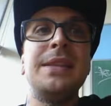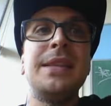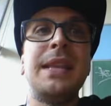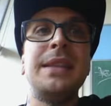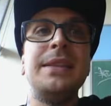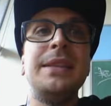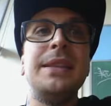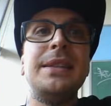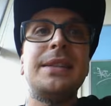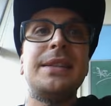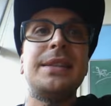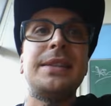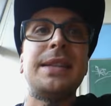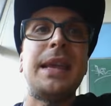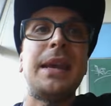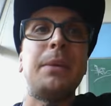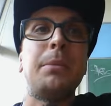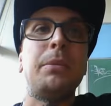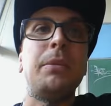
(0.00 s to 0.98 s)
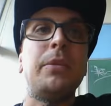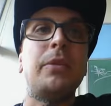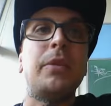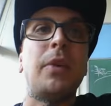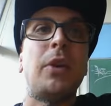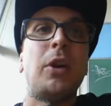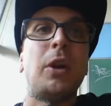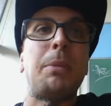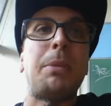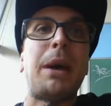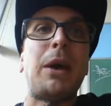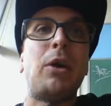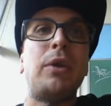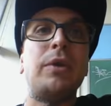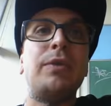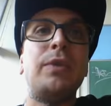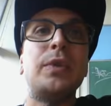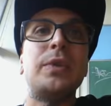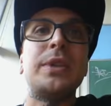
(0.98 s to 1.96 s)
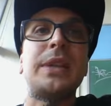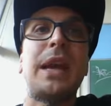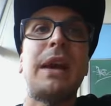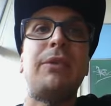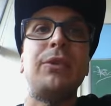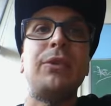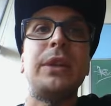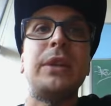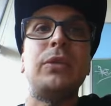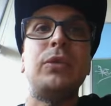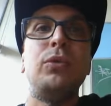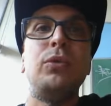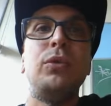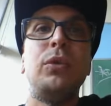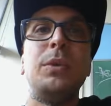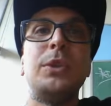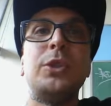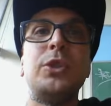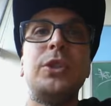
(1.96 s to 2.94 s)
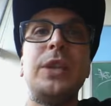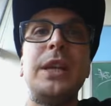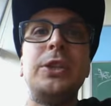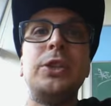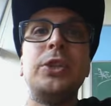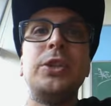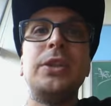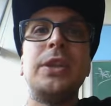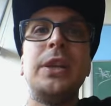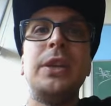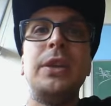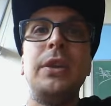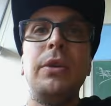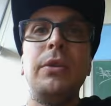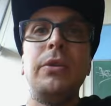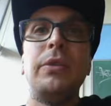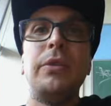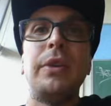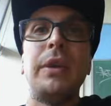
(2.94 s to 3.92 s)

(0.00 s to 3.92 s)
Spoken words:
Sentence stems are a powerful scaffolding tool which teachers can use